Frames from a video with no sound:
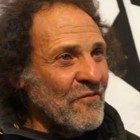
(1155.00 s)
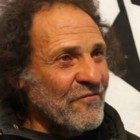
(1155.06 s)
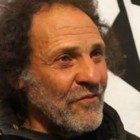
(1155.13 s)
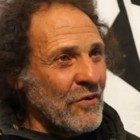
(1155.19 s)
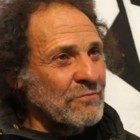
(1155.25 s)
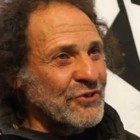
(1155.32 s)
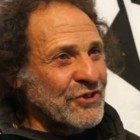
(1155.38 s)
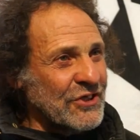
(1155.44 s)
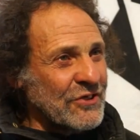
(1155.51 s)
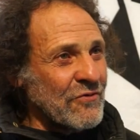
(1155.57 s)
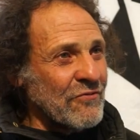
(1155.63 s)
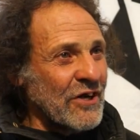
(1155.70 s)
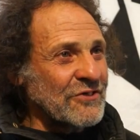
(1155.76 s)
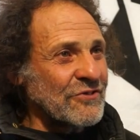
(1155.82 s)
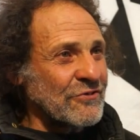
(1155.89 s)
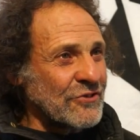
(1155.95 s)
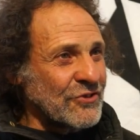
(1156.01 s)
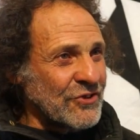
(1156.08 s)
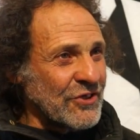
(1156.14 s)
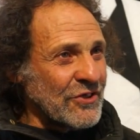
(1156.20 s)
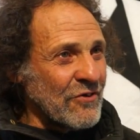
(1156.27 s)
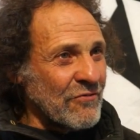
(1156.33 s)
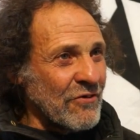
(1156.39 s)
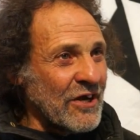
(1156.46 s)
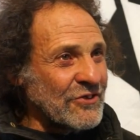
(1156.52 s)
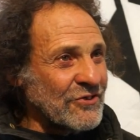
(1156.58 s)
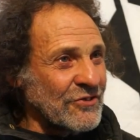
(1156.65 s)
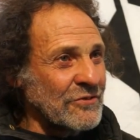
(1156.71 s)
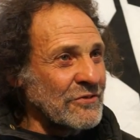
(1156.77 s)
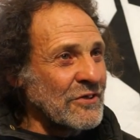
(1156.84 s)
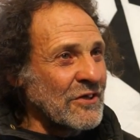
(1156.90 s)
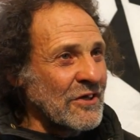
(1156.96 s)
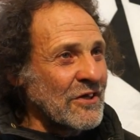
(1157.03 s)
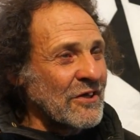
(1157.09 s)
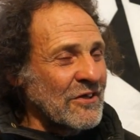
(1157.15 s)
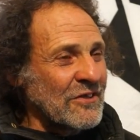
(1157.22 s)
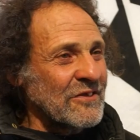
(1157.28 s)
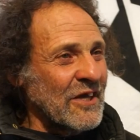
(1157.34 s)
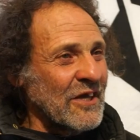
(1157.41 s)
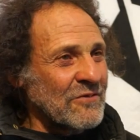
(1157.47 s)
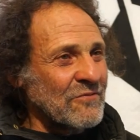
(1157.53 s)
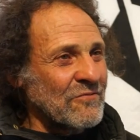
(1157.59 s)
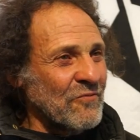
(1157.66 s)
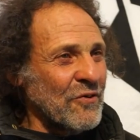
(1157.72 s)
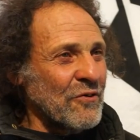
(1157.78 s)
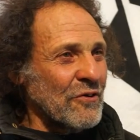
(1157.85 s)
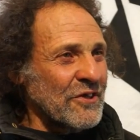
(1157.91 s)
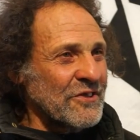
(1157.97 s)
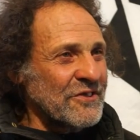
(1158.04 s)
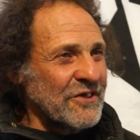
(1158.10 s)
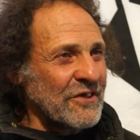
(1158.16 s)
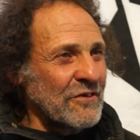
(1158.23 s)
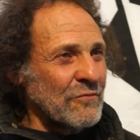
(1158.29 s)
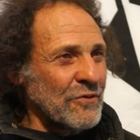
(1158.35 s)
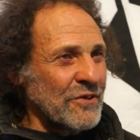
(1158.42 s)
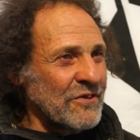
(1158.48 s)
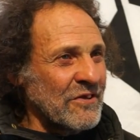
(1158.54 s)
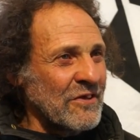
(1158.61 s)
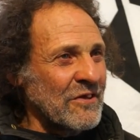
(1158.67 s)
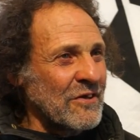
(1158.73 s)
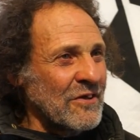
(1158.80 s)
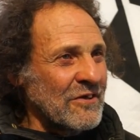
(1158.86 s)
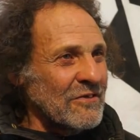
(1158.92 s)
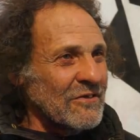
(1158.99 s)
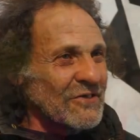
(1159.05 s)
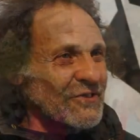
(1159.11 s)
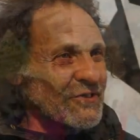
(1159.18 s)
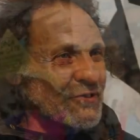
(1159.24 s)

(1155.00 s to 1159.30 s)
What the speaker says: from generation to generation that we've got to deal with this